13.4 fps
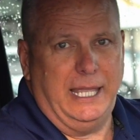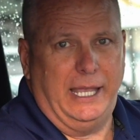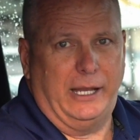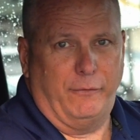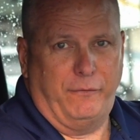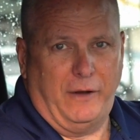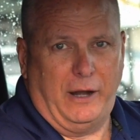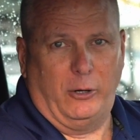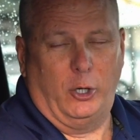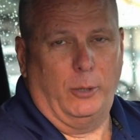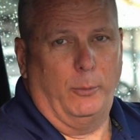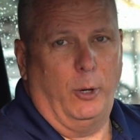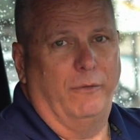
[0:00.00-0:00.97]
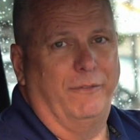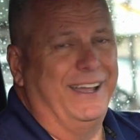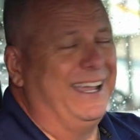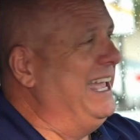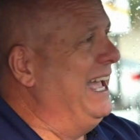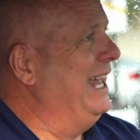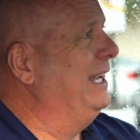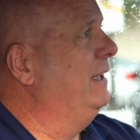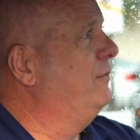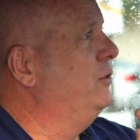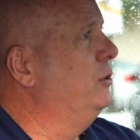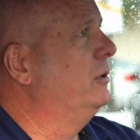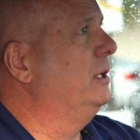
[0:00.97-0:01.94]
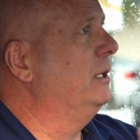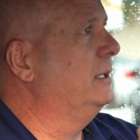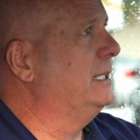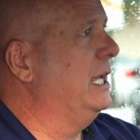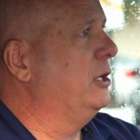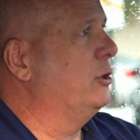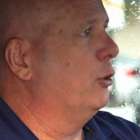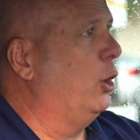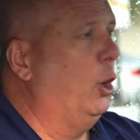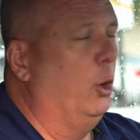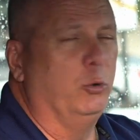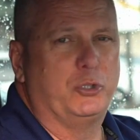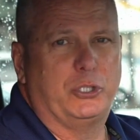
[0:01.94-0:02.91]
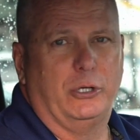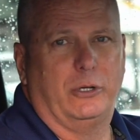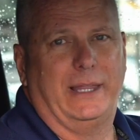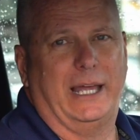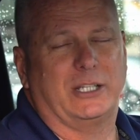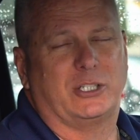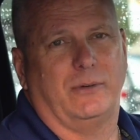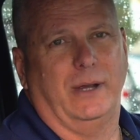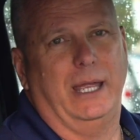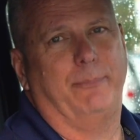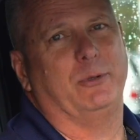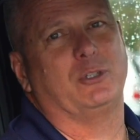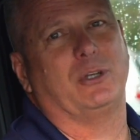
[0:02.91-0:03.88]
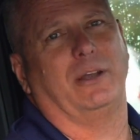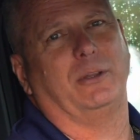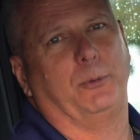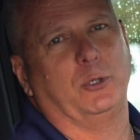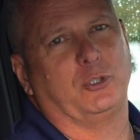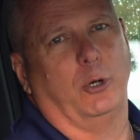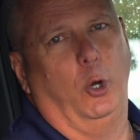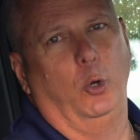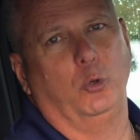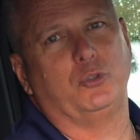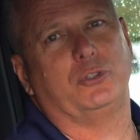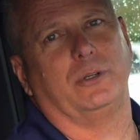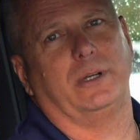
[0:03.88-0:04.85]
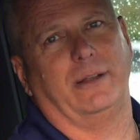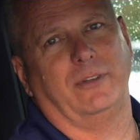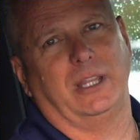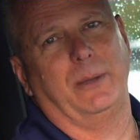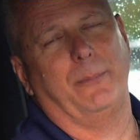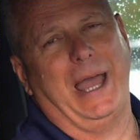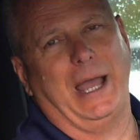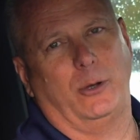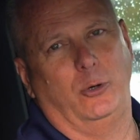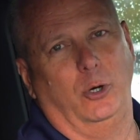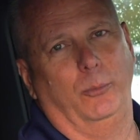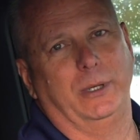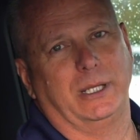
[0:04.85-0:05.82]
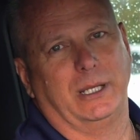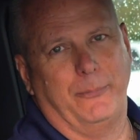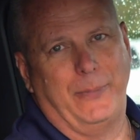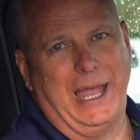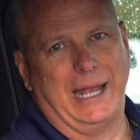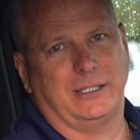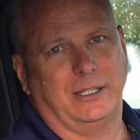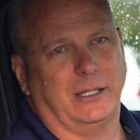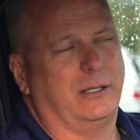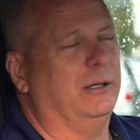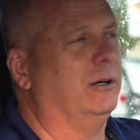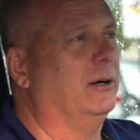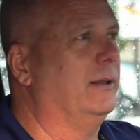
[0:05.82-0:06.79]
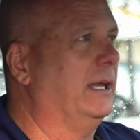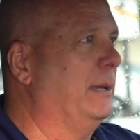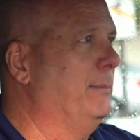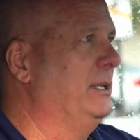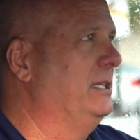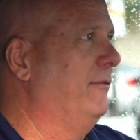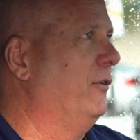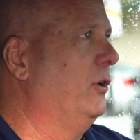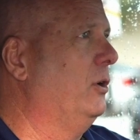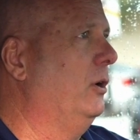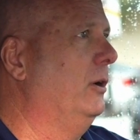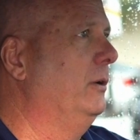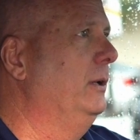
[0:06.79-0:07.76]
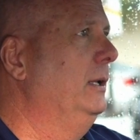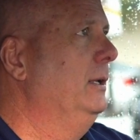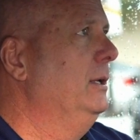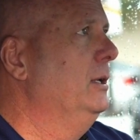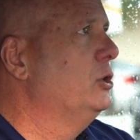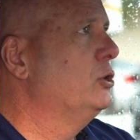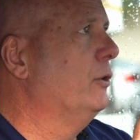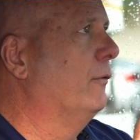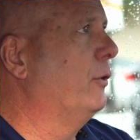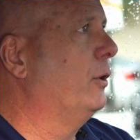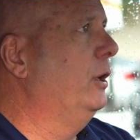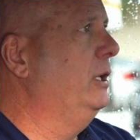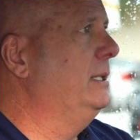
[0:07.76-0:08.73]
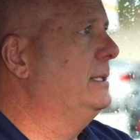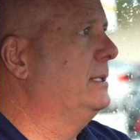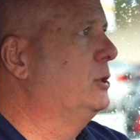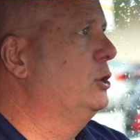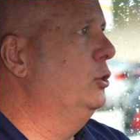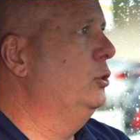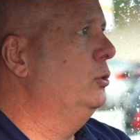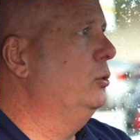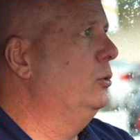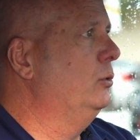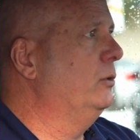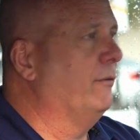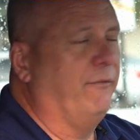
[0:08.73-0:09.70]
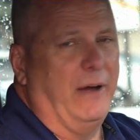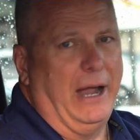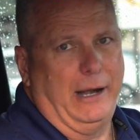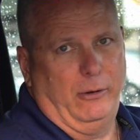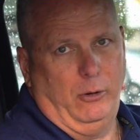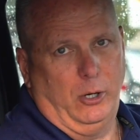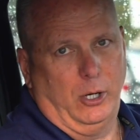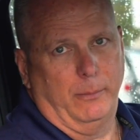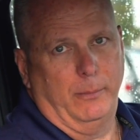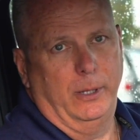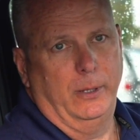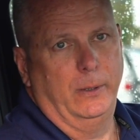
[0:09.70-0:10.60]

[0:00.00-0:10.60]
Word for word: take our firearm off. Again, if you can take your holster, that's great, but you're going to have to put your holster and everything back on when you get back to the car. That can be difficult. So if we're going to do the firearm,